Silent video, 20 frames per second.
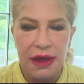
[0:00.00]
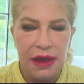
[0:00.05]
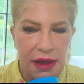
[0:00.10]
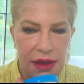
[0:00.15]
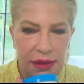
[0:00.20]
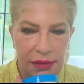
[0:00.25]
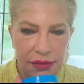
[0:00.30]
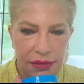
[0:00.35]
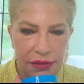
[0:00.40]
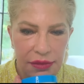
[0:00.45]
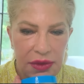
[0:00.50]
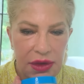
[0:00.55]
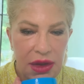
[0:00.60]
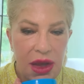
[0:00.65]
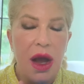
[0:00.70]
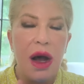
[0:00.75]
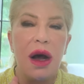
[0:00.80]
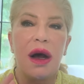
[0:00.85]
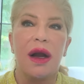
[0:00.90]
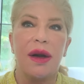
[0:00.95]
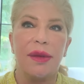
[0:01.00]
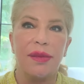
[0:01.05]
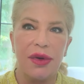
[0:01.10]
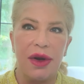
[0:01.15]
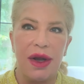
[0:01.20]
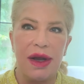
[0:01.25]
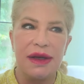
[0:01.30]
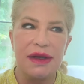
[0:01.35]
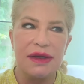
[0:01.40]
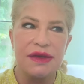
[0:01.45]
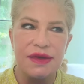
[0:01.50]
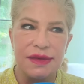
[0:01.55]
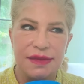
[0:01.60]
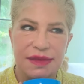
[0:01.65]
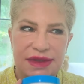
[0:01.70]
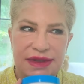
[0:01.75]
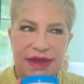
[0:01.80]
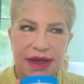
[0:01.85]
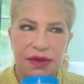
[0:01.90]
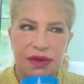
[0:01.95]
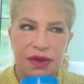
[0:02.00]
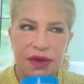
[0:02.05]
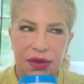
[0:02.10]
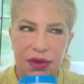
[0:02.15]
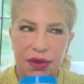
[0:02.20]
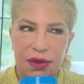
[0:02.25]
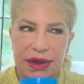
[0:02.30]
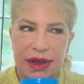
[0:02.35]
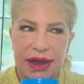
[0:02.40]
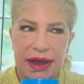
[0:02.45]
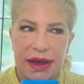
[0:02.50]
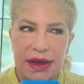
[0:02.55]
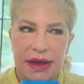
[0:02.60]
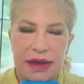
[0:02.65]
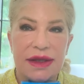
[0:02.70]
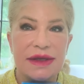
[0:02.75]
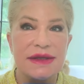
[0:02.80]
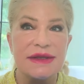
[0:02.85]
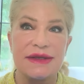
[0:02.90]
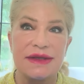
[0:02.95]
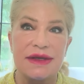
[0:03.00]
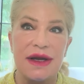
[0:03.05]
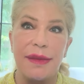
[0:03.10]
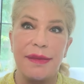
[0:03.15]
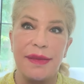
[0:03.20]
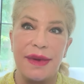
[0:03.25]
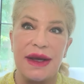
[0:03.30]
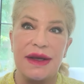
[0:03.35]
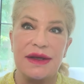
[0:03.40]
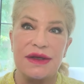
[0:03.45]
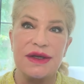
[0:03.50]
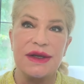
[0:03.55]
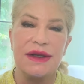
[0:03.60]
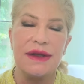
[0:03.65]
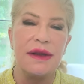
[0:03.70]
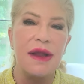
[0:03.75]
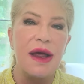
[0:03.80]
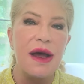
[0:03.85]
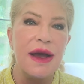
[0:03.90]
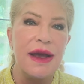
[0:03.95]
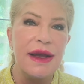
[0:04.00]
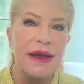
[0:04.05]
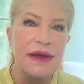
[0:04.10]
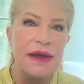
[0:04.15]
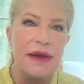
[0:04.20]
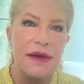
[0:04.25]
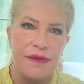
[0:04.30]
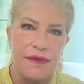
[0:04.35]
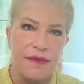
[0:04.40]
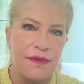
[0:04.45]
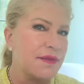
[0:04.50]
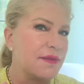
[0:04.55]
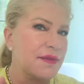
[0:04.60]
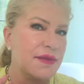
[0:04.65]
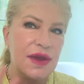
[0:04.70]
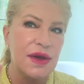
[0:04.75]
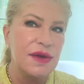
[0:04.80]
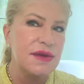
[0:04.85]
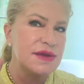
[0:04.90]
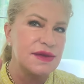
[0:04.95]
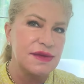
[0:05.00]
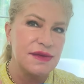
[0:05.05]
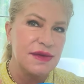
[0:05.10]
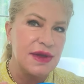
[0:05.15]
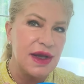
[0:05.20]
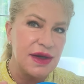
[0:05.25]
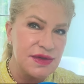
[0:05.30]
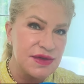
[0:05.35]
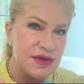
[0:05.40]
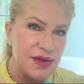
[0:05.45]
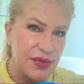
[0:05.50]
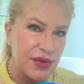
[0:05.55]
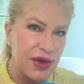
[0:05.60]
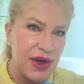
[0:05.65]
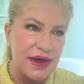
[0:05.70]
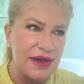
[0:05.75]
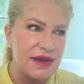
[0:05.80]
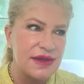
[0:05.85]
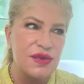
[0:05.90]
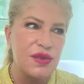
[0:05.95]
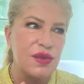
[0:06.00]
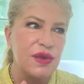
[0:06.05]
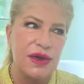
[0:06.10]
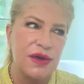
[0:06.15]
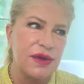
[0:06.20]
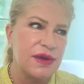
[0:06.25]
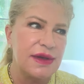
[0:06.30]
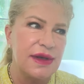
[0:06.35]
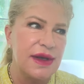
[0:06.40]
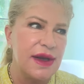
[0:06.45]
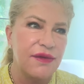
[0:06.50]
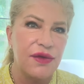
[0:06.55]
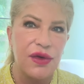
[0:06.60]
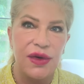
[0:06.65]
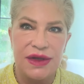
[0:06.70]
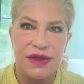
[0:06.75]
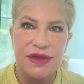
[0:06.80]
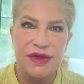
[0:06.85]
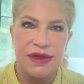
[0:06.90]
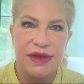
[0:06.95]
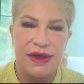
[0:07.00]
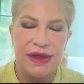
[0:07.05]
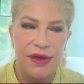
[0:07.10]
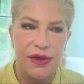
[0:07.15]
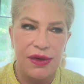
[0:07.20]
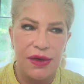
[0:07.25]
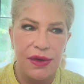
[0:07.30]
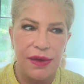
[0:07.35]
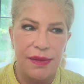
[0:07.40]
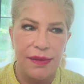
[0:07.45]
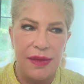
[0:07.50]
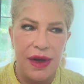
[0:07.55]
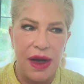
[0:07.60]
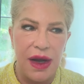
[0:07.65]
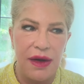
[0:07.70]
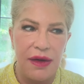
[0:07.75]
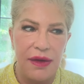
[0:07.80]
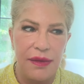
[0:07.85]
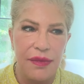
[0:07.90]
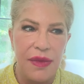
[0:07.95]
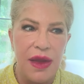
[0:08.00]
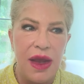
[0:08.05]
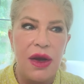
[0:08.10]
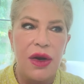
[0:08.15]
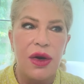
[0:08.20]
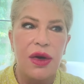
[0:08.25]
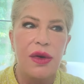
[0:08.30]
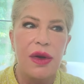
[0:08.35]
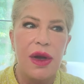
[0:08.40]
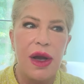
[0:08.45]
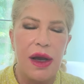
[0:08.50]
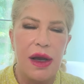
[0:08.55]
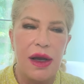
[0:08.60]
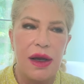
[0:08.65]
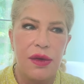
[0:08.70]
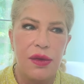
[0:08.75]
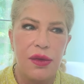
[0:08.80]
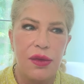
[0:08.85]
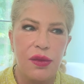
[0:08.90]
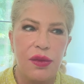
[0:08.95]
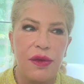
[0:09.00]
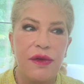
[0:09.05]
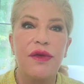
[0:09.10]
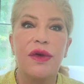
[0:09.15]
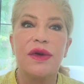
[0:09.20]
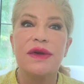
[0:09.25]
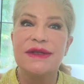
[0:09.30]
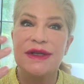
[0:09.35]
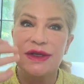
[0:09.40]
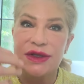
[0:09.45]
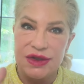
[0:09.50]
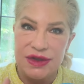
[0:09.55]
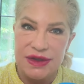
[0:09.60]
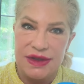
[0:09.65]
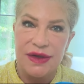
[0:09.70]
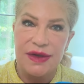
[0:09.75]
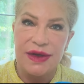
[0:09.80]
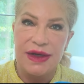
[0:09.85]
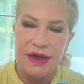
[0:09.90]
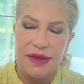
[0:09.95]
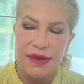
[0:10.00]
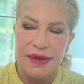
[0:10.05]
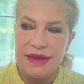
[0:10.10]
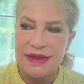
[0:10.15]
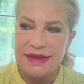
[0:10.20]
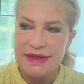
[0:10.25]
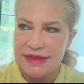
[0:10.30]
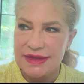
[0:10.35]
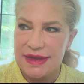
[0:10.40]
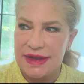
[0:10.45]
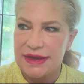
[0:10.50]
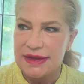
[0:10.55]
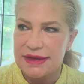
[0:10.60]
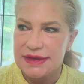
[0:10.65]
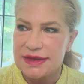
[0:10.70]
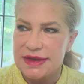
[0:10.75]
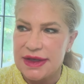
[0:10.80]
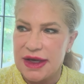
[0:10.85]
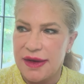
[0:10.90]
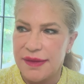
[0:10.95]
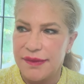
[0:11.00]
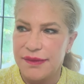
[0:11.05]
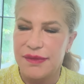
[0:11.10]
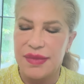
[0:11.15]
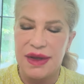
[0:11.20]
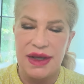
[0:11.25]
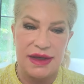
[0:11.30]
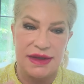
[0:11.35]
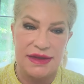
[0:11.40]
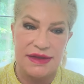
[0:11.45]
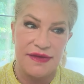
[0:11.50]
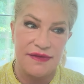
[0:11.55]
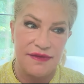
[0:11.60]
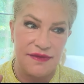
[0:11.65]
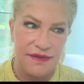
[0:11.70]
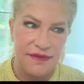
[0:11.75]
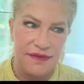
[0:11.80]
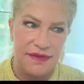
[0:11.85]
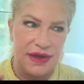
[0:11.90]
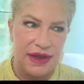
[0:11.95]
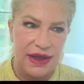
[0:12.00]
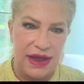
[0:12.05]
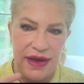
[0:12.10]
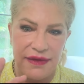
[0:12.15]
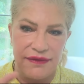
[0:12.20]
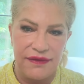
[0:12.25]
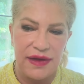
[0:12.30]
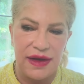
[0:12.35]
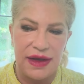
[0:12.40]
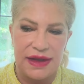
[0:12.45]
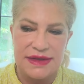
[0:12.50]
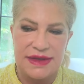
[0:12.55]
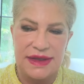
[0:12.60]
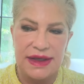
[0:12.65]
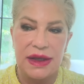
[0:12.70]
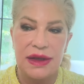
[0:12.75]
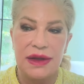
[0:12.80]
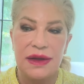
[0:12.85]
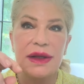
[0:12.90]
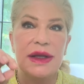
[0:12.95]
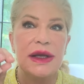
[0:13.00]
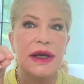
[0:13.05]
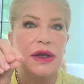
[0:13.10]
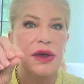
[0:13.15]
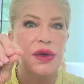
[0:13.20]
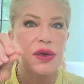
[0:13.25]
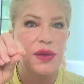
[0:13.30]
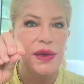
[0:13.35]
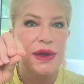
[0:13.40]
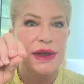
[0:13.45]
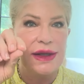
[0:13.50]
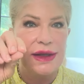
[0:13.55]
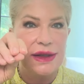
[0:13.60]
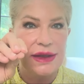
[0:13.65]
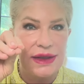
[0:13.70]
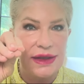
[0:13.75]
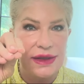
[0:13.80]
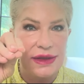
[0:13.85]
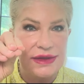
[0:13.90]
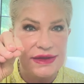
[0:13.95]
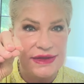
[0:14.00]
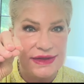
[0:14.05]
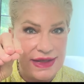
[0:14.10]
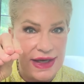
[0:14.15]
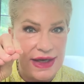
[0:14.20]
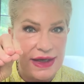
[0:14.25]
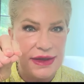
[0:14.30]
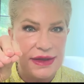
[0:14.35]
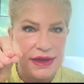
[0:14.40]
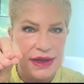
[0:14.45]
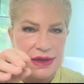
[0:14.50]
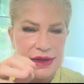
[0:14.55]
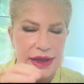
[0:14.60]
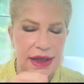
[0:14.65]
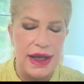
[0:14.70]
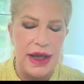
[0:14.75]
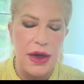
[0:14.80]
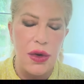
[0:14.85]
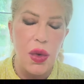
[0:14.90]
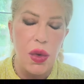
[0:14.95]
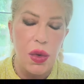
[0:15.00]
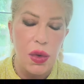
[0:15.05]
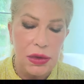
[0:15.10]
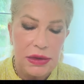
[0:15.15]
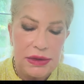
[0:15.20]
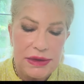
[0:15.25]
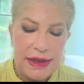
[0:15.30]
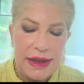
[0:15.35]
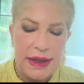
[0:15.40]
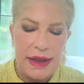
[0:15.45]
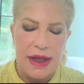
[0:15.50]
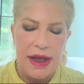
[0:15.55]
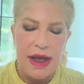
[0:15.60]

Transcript: Um, our products from South Korea, the Stop Aging line, those those are products we could never engineer or um, uh, reverse engineer here in the States um, because of the efficacy and the ingredient deck that they hold.